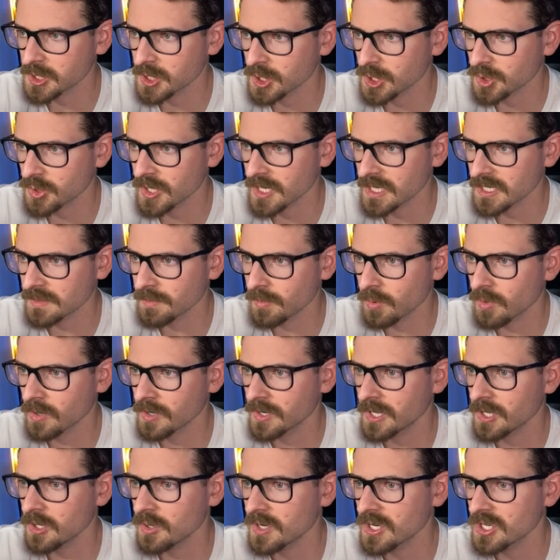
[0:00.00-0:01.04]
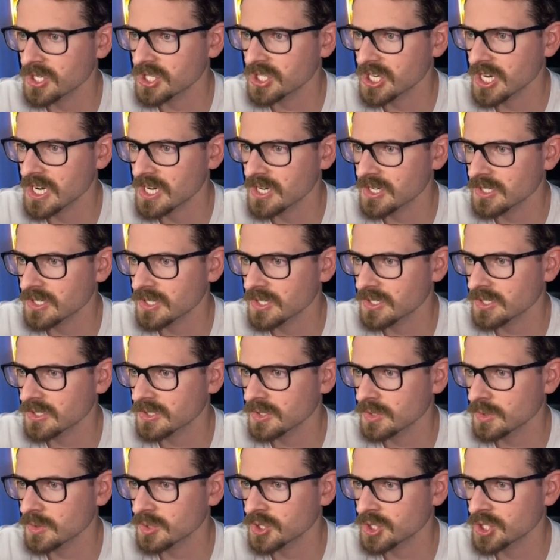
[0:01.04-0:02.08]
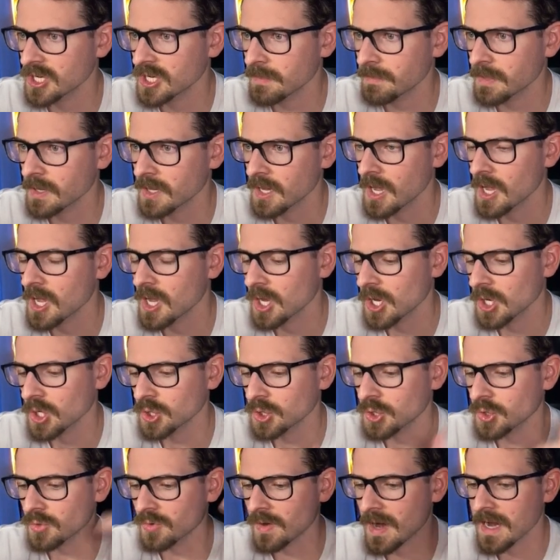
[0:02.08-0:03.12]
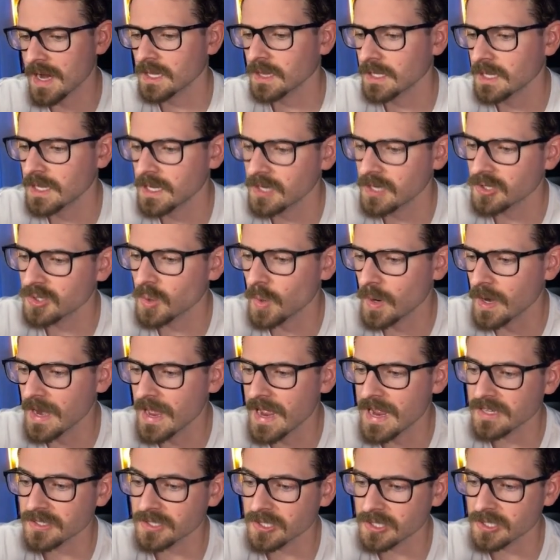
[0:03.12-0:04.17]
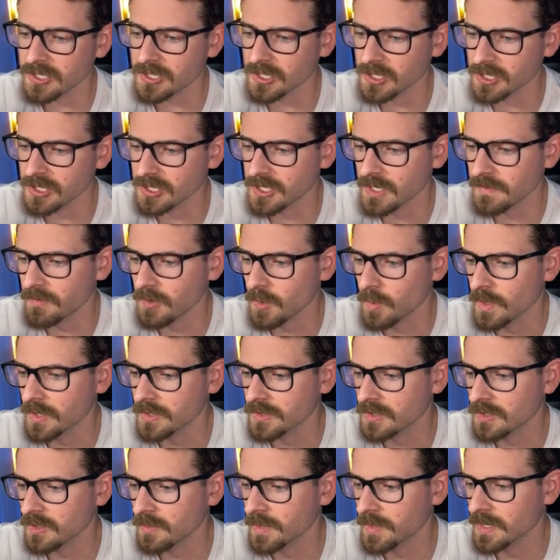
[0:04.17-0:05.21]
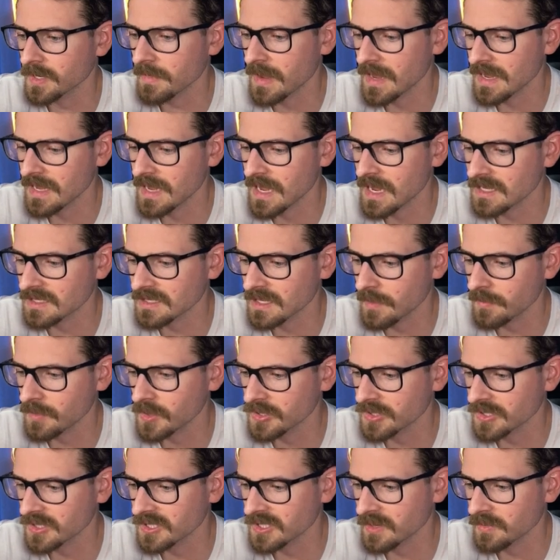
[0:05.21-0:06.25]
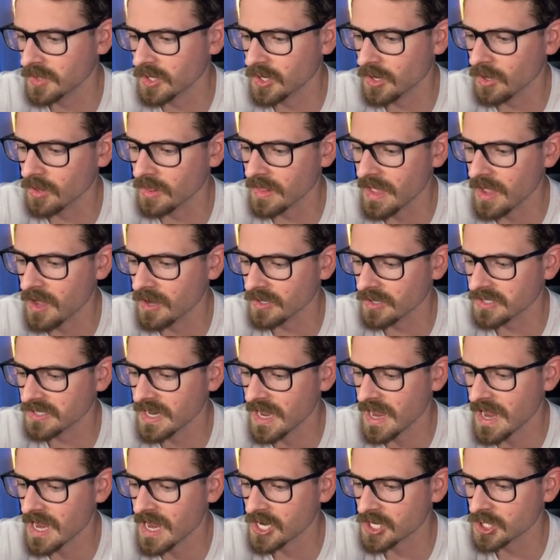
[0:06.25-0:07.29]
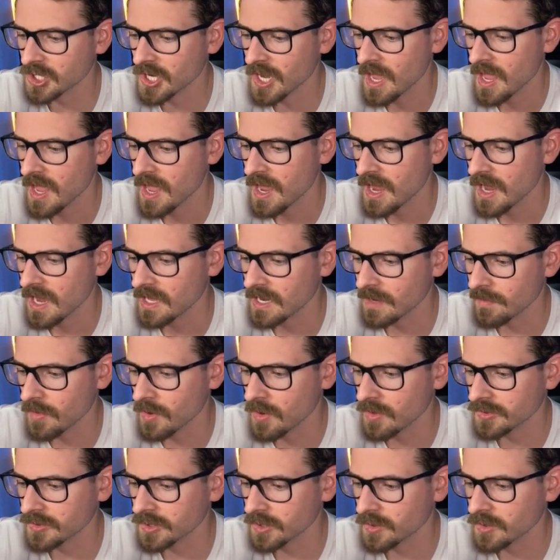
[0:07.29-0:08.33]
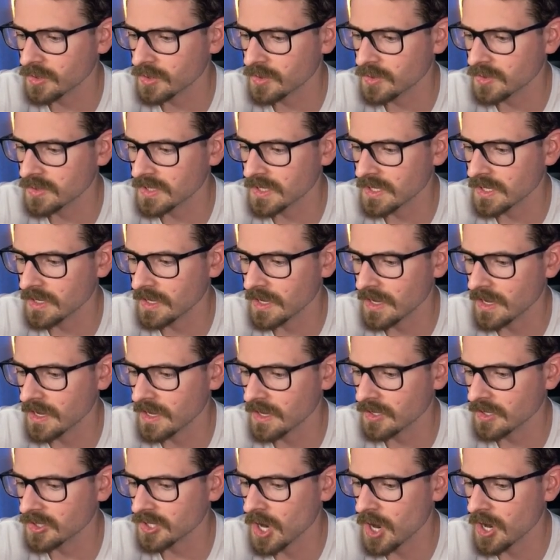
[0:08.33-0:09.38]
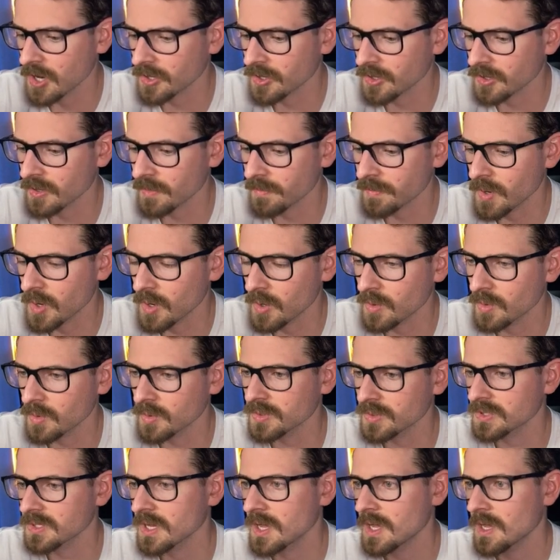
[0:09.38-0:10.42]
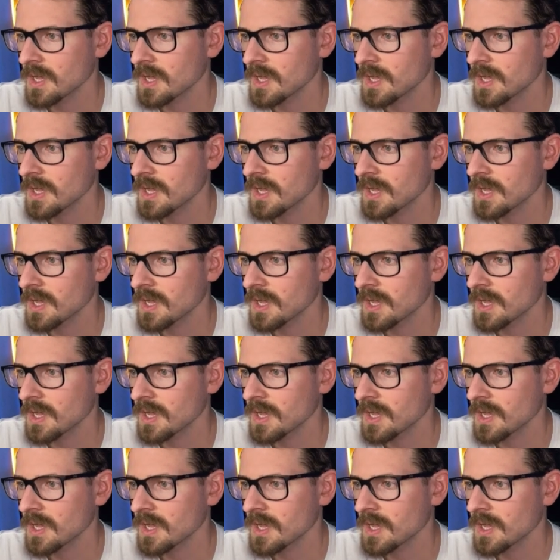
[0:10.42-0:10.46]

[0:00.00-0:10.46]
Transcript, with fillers: the transport, and you can change this to ship directly to Elasticsearch if you want to. But in my case, I'm using something called Logstash, and I'm also using a Docker Compose